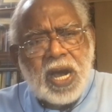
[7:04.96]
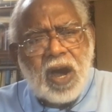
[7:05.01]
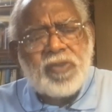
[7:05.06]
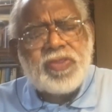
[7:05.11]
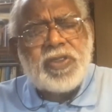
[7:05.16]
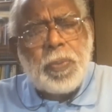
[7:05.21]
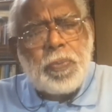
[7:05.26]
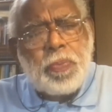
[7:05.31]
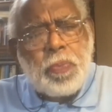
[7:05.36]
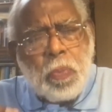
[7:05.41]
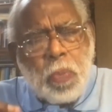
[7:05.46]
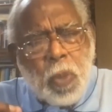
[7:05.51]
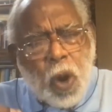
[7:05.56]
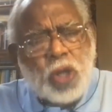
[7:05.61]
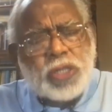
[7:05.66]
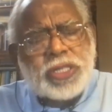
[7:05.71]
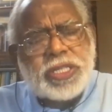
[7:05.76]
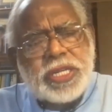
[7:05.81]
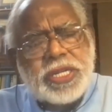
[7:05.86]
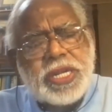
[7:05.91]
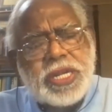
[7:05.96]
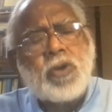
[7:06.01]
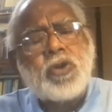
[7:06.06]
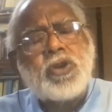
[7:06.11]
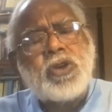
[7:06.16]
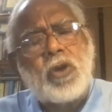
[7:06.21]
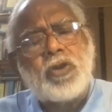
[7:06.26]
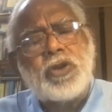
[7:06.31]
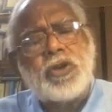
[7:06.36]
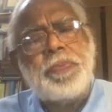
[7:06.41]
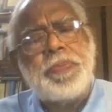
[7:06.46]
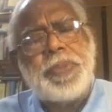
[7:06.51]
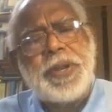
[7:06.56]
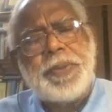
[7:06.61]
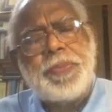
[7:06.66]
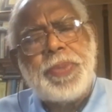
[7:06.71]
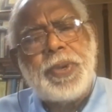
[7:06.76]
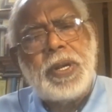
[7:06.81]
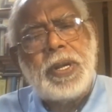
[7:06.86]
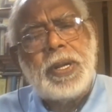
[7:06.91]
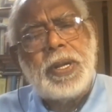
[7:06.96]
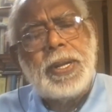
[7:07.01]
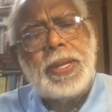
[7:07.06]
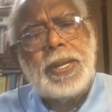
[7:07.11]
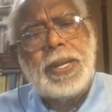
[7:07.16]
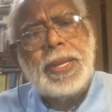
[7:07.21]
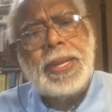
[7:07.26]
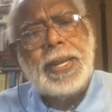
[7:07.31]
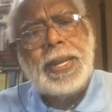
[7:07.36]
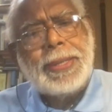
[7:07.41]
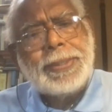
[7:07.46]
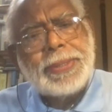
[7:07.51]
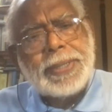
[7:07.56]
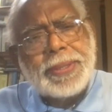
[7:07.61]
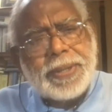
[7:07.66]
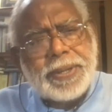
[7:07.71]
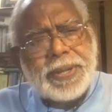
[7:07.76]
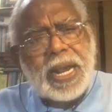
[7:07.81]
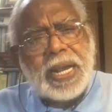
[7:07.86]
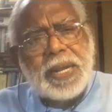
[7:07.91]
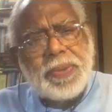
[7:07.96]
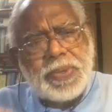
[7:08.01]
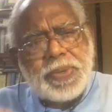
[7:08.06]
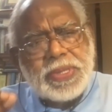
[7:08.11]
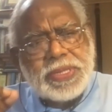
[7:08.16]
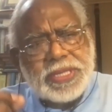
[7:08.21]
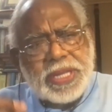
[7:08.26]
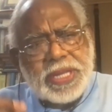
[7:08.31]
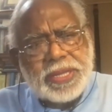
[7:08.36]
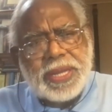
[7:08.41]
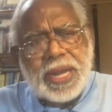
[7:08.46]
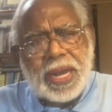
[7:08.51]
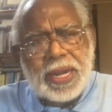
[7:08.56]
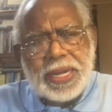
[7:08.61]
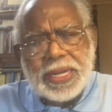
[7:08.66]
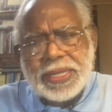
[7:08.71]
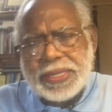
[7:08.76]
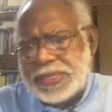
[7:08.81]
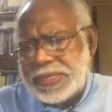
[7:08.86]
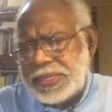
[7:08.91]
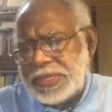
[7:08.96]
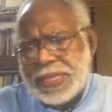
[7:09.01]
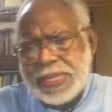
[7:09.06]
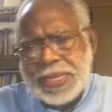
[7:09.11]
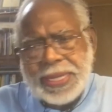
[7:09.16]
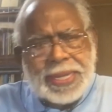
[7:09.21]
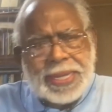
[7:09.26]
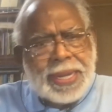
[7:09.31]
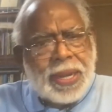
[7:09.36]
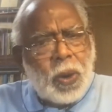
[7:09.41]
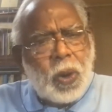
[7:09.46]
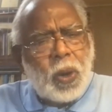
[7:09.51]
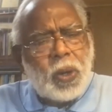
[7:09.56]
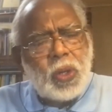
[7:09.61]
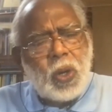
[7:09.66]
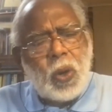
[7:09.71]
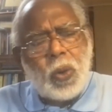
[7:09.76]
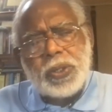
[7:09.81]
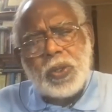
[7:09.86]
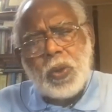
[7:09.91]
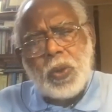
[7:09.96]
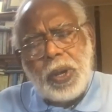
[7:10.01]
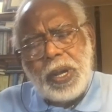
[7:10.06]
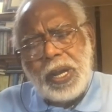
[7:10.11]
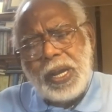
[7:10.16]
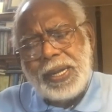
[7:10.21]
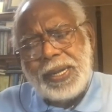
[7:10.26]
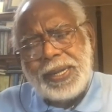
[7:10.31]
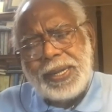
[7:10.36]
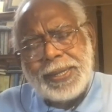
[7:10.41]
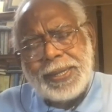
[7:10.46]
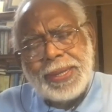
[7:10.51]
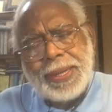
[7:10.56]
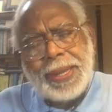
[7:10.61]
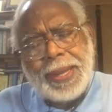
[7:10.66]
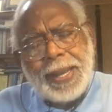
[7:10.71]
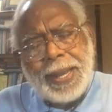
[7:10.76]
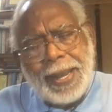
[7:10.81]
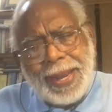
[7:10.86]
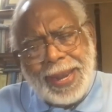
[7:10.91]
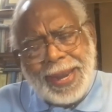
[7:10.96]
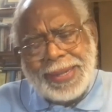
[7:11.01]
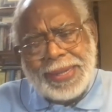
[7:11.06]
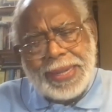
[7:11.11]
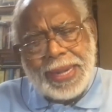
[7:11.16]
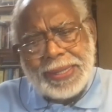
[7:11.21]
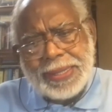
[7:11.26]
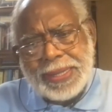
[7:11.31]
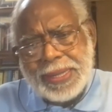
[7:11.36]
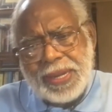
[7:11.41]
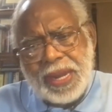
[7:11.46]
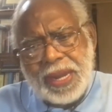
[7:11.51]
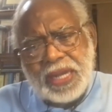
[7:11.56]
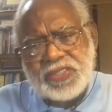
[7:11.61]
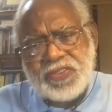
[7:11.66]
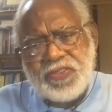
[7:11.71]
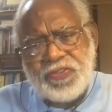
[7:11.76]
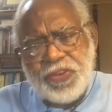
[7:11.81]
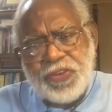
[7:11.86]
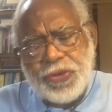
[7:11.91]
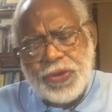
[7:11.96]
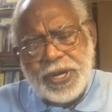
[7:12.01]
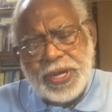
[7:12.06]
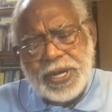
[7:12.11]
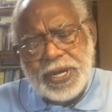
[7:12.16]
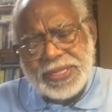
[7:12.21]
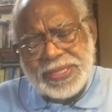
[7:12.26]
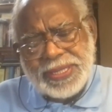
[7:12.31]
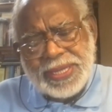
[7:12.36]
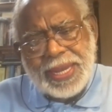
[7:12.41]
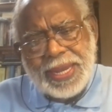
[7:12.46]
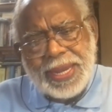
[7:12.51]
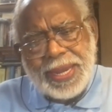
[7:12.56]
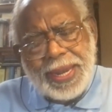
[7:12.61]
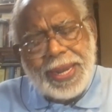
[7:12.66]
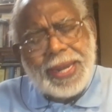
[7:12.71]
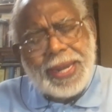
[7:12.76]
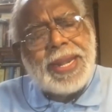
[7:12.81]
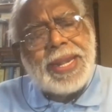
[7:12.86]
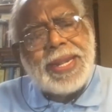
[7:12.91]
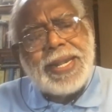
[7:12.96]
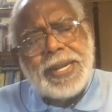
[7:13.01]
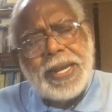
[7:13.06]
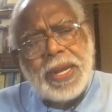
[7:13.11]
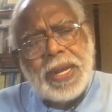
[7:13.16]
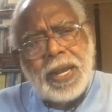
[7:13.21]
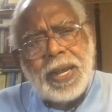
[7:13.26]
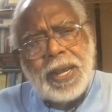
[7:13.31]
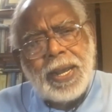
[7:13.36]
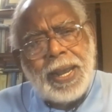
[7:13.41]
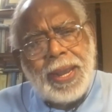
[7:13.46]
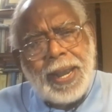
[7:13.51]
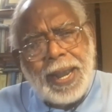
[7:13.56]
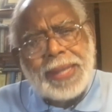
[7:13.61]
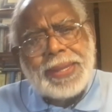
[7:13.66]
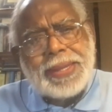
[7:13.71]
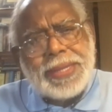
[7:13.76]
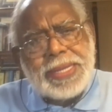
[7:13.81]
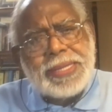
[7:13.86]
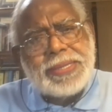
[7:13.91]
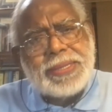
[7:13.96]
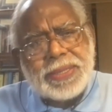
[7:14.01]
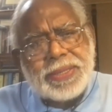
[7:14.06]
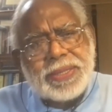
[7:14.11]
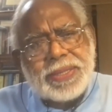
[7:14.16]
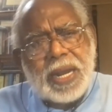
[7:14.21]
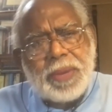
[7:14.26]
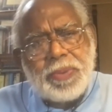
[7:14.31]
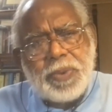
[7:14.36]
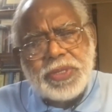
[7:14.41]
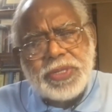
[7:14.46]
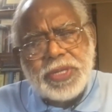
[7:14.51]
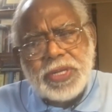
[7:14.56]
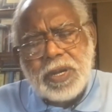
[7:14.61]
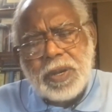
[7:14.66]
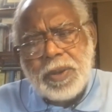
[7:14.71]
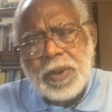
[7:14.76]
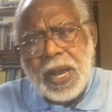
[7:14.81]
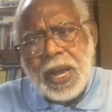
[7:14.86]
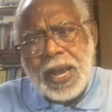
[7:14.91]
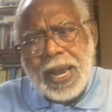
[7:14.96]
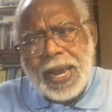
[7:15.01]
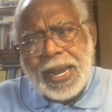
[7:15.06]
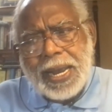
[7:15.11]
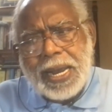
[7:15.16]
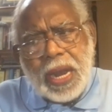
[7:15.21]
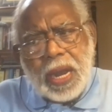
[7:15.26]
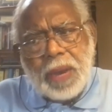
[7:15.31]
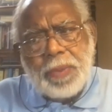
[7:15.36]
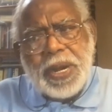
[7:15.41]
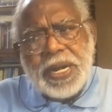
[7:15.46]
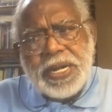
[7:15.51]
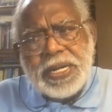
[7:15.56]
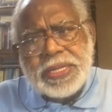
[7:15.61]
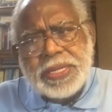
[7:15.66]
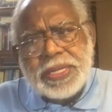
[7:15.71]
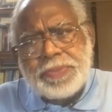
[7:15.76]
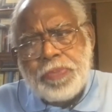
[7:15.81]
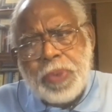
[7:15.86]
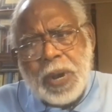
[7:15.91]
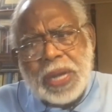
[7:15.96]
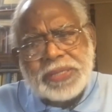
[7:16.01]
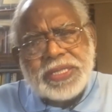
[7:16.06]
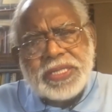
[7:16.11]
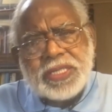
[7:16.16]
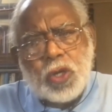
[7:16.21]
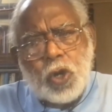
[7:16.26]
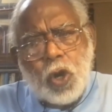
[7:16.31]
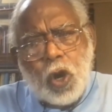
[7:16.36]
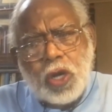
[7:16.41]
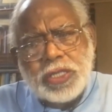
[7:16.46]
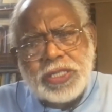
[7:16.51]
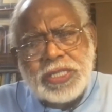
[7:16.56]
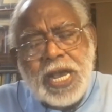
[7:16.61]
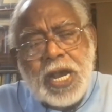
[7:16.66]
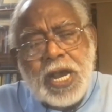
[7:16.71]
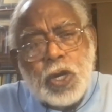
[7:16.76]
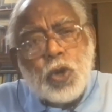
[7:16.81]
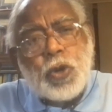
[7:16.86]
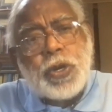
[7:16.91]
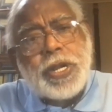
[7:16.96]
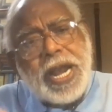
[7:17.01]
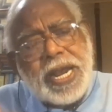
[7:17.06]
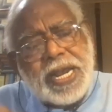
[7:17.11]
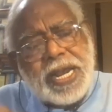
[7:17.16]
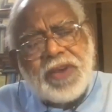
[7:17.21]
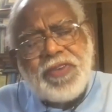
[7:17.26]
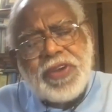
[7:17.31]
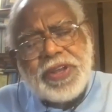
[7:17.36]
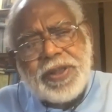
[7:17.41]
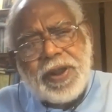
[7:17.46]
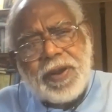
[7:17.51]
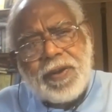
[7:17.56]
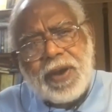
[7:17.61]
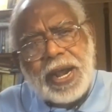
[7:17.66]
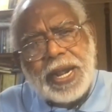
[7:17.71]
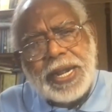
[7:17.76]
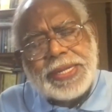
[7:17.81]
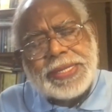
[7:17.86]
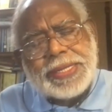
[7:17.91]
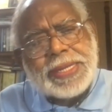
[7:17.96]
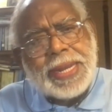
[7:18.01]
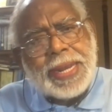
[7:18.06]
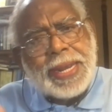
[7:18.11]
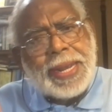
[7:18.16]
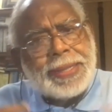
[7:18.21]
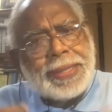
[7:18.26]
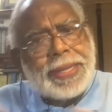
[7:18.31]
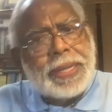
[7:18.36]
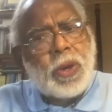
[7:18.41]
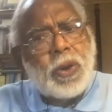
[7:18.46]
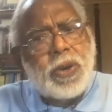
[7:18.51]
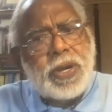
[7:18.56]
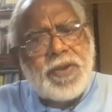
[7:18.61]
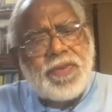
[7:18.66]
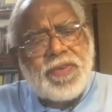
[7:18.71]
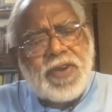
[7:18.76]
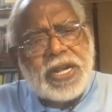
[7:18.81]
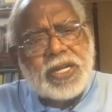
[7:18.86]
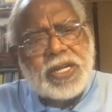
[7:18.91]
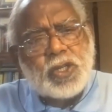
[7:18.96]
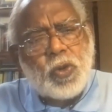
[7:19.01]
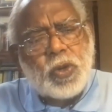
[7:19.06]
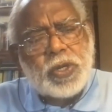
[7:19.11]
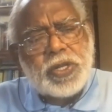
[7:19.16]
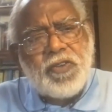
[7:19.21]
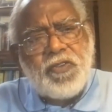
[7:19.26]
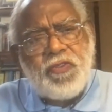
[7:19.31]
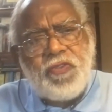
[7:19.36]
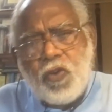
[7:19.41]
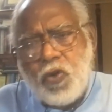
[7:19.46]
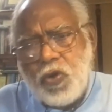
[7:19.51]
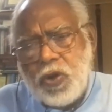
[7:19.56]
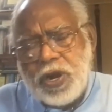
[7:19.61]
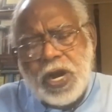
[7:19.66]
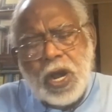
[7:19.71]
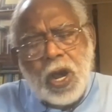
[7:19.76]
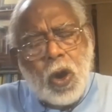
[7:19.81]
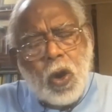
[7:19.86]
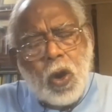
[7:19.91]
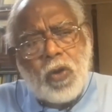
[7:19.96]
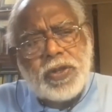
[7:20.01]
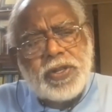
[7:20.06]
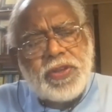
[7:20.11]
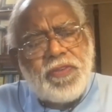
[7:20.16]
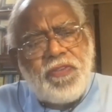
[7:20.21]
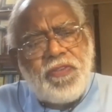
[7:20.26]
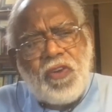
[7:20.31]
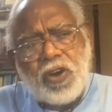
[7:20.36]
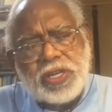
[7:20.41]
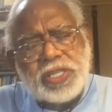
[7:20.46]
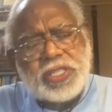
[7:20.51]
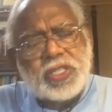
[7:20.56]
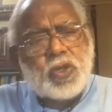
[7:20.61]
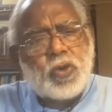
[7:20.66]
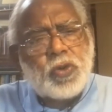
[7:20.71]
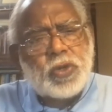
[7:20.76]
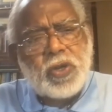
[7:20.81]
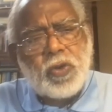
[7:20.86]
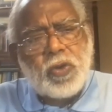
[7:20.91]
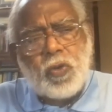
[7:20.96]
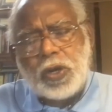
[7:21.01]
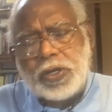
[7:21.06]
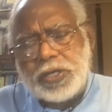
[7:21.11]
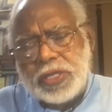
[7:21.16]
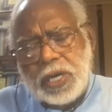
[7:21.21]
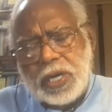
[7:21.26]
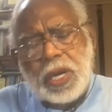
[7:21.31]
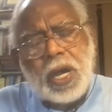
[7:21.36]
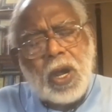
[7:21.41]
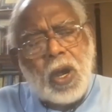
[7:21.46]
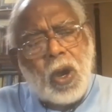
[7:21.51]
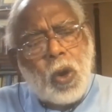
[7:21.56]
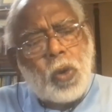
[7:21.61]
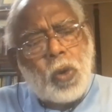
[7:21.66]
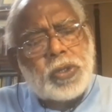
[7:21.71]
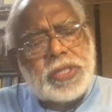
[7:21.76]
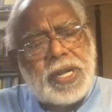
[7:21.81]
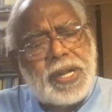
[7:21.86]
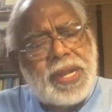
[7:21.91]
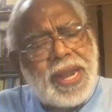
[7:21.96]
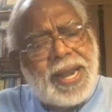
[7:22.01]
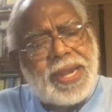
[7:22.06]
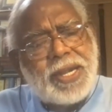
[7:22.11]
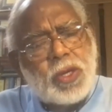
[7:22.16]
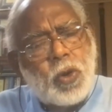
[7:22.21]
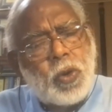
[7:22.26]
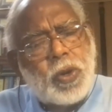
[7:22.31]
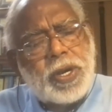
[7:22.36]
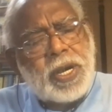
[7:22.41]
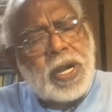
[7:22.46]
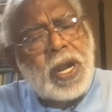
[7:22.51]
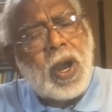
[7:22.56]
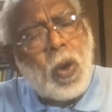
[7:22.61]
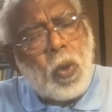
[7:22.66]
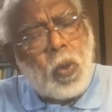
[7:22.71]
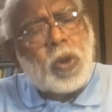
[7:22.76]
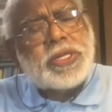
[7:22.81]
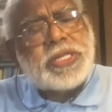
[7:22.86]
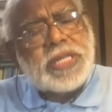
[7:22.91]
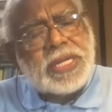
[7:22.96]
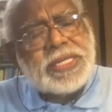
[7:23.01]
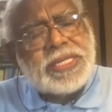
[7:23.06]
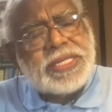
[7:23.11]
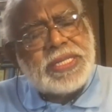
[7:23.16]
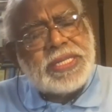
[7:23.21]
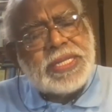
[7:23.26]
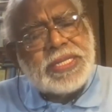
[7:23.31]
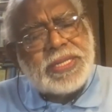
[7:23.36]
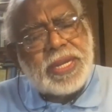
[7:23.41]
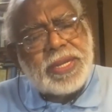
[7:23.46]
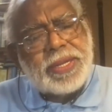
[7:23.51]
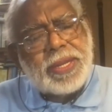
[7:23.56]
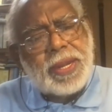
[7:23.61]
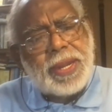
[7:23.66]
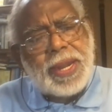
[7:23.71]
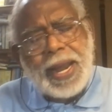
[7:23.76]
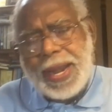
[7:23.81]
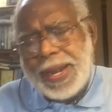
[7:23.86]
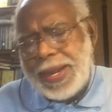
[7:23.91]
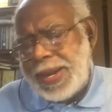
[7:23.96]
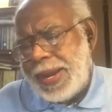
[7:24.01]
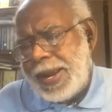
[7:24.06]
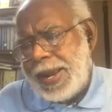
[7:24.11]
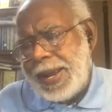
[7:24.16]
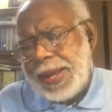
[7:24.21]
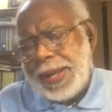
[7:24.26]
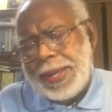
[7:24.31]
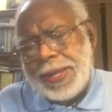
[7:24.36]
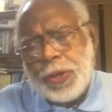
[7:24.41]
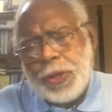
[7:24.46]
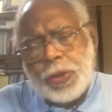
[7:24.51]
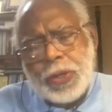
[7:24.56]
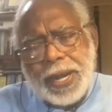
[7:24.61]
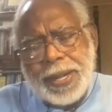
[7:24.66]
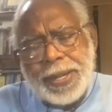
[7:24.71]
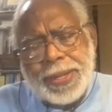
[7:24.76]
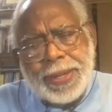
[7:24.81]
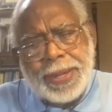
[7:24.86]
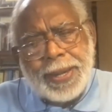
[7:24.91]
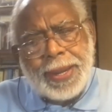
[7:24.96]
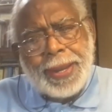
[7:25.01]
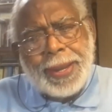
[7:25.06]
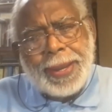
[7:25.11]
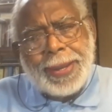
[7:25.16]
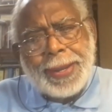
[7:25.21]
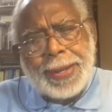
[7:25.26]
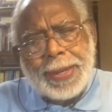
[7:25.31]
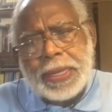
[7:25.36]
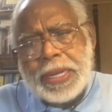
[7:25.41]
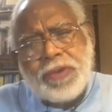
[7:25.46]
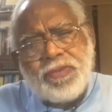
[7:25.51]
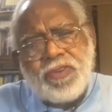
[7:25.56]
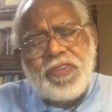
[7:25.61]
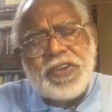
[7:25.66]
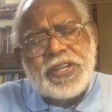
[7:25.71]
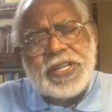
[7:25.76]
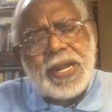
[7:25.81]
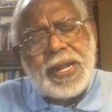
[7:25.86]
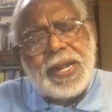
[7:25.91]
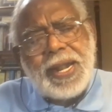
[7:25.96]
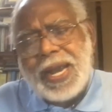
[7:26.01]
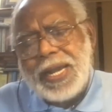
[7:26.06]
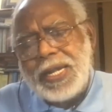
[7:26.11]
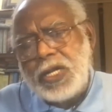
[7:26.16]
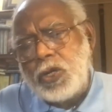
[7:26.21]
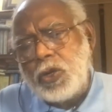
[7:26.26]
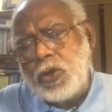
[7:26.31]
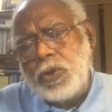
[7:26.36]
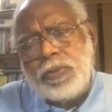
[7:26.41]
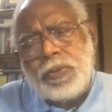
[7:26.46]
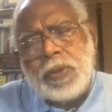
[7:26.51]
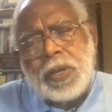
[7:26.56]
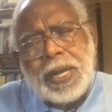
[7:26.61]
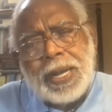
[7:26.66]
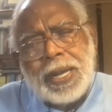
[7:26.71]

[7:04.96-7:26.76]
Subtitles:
of the most downtrodden people, the tribals, the Dalits, all over the world, and the last few years in India. And these are tribals, you know, government passes laws to take away their rights. They don't have rights over the food, over the forest, over the water, over the land, over what's inside the land. You can give away the land to